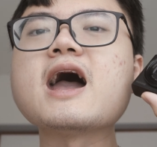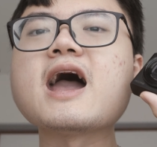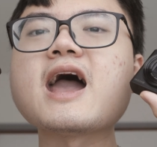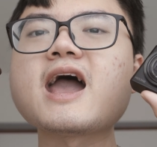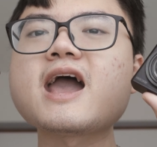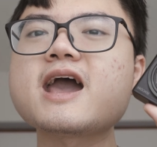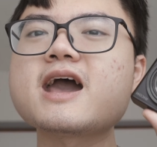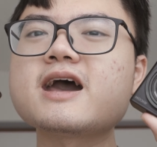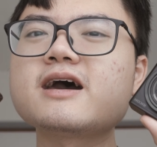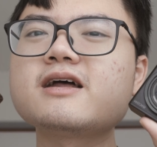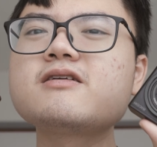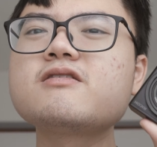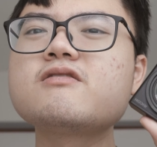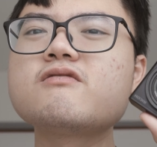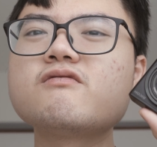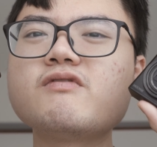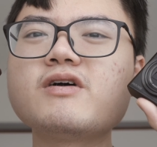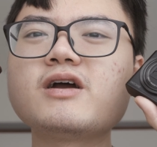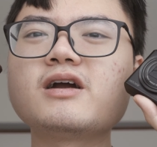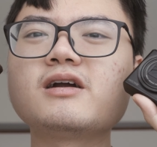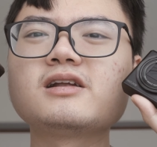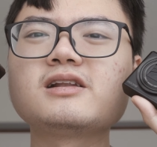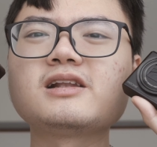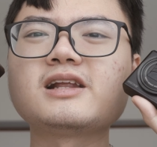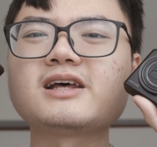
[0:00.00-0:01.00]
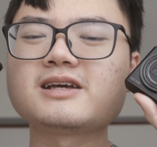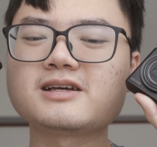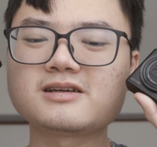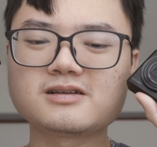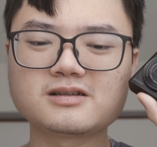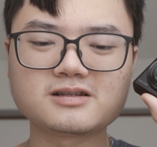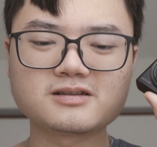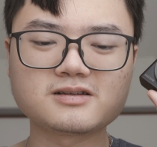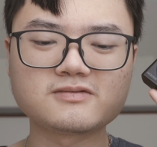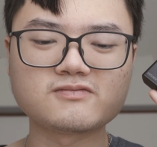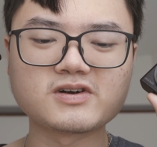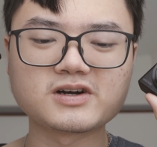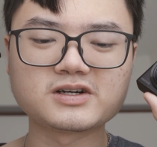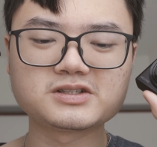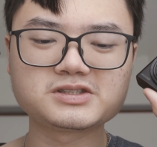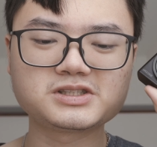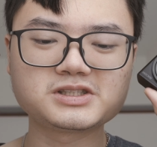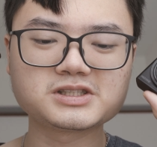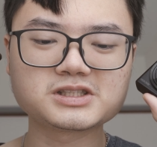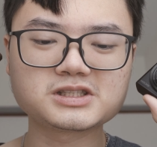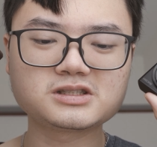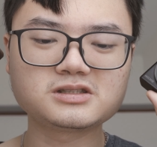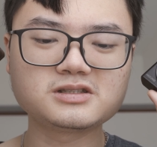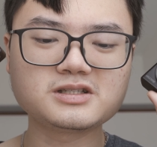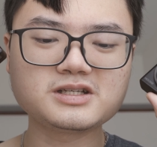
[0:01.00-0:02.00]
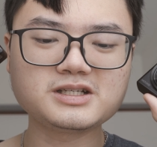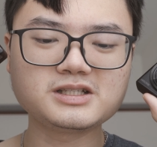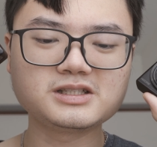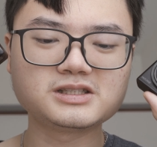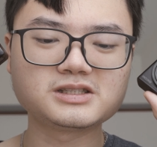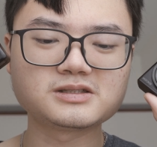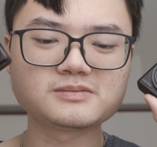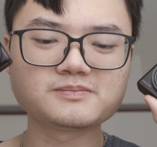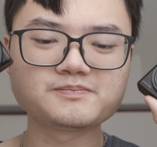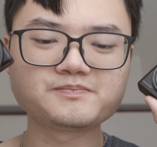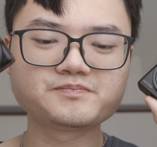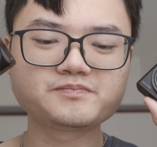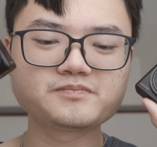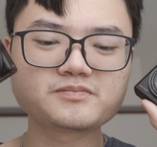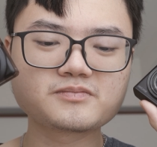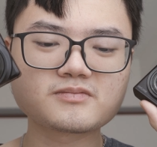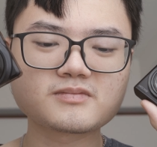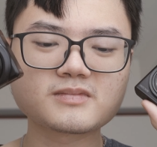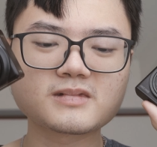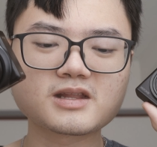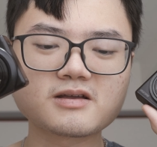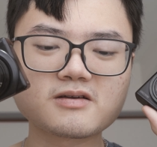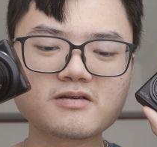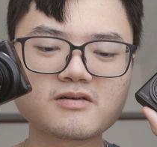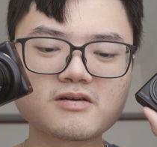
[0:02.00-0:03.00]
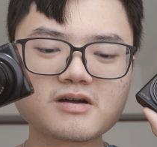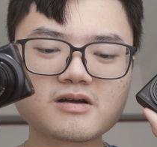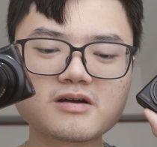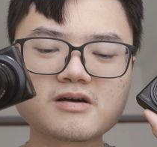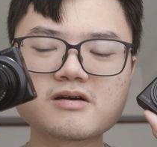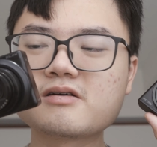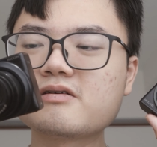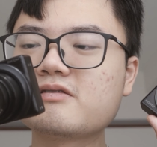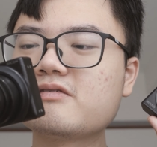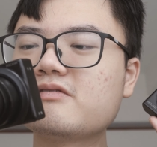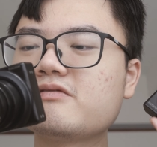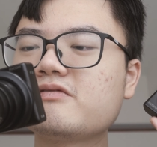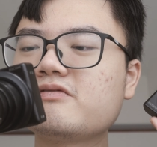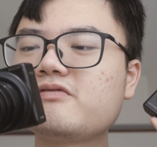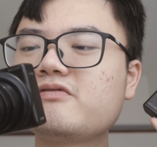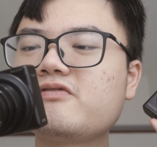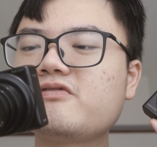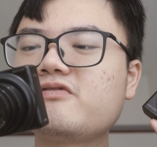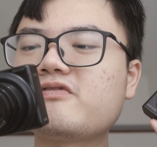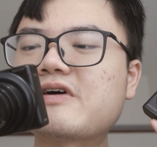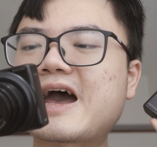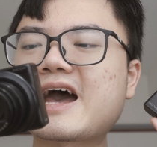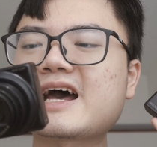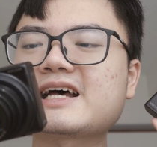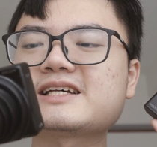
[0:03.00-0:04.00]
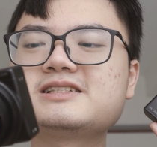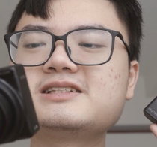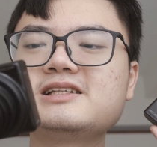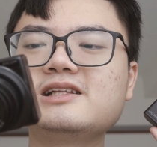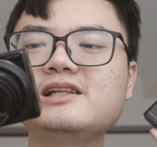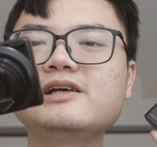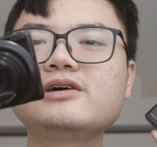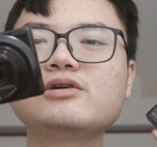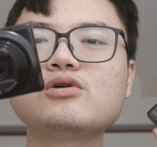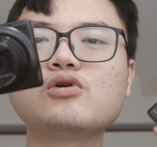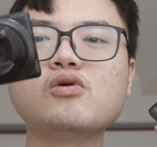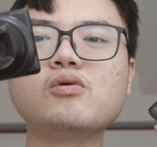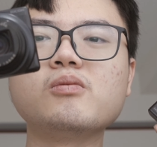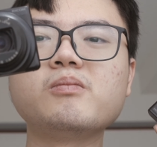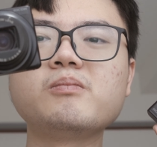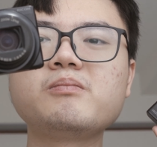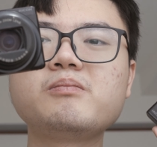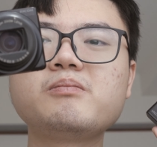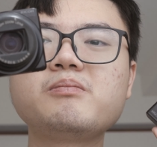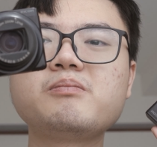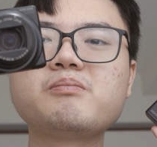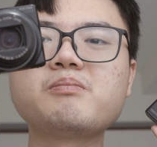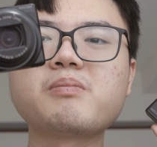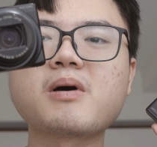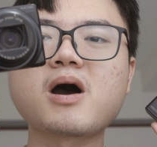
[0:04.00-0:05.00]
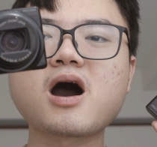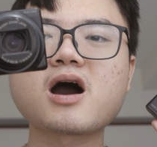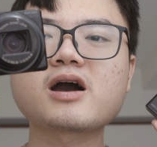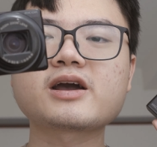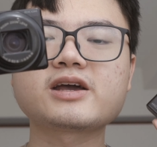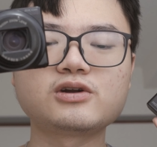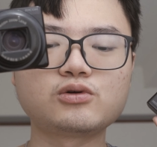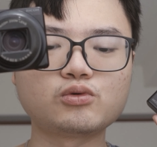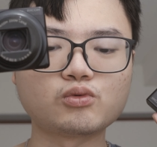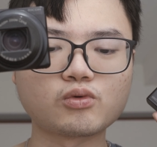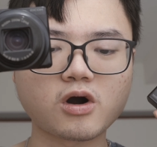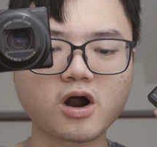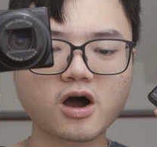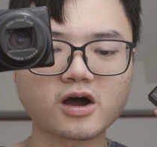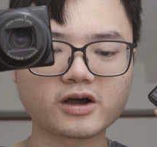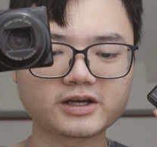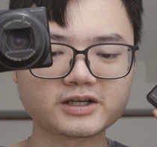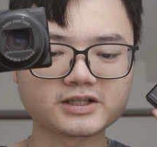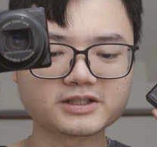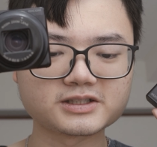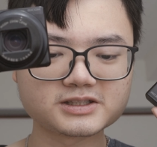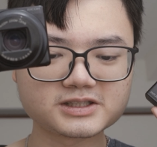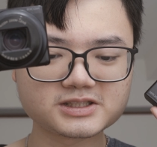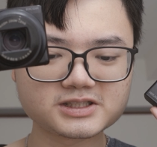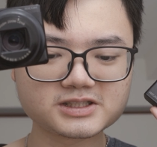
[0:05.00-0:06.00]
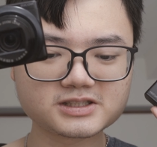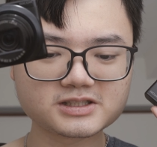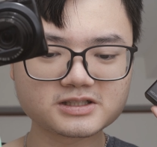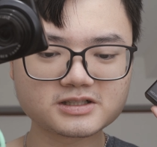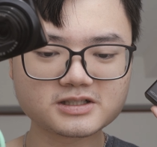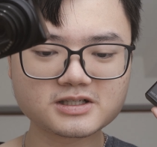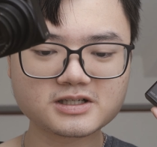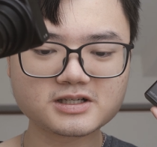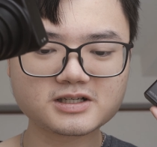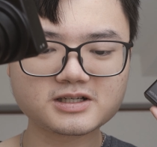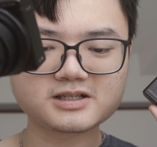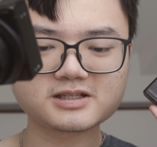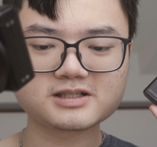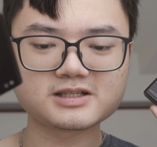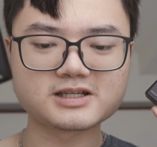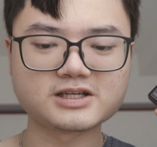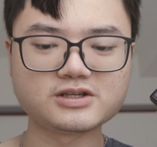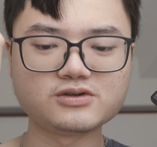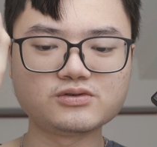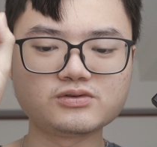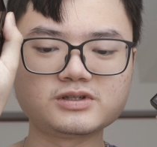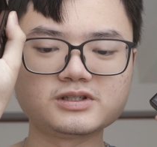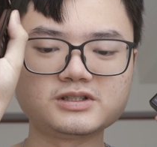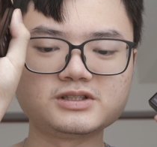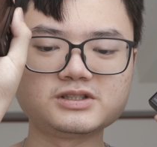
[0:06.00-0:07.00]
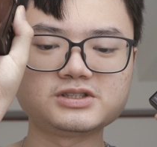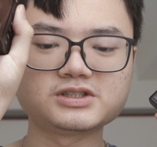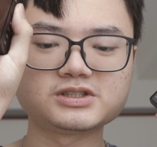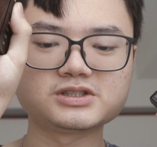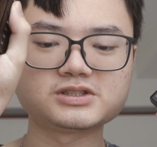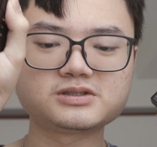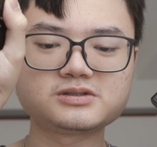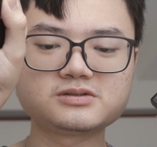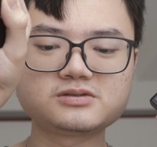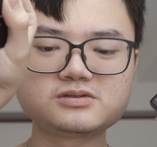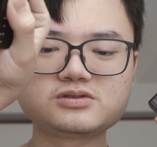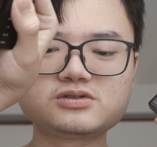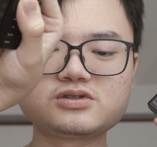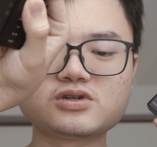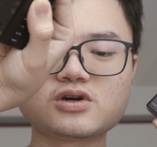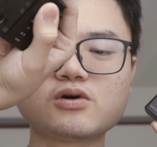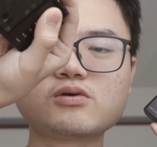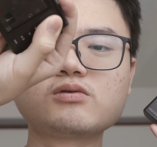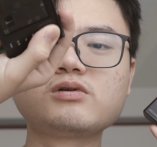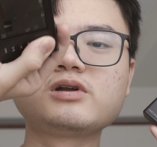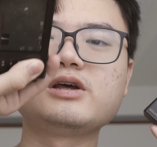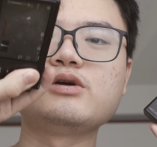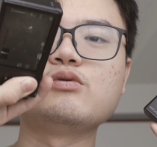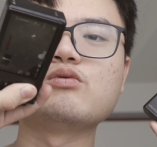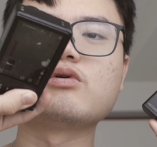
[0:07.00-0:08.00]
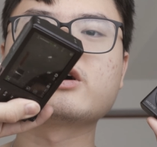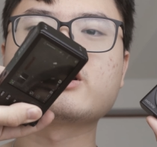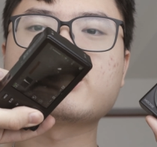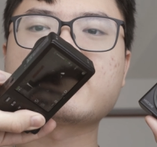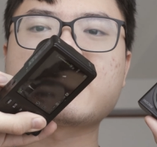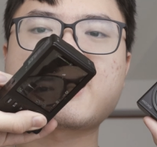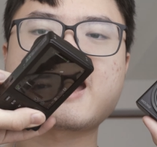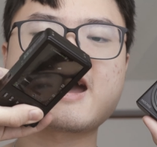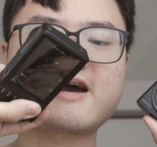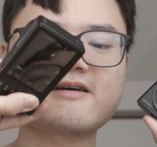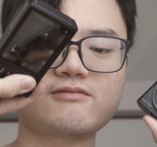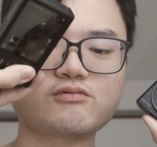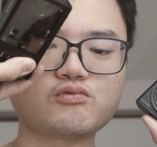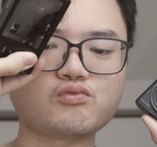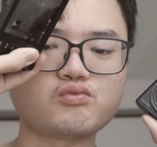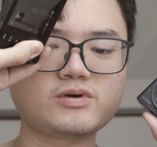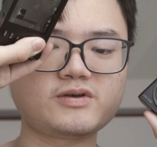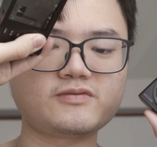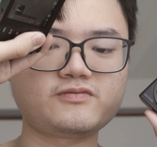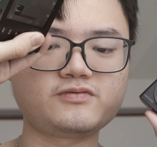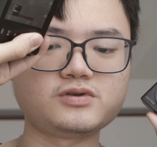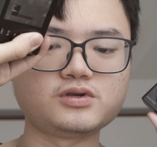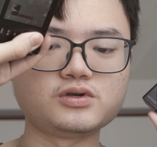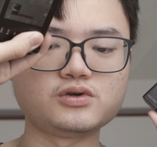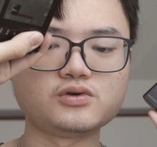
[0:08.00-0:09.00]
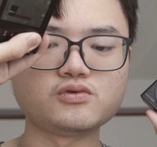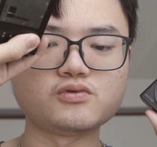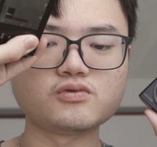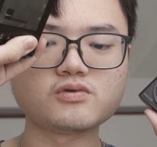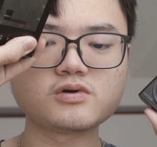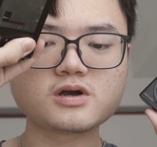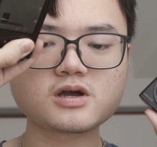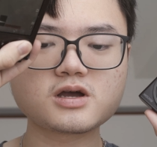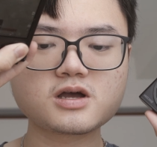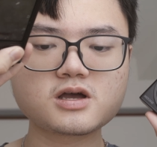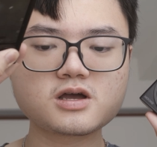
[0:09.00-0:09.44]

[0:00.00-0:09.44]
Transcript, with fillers: and they're like, there's just these fast little pocket rockets that you can just totally want to have with you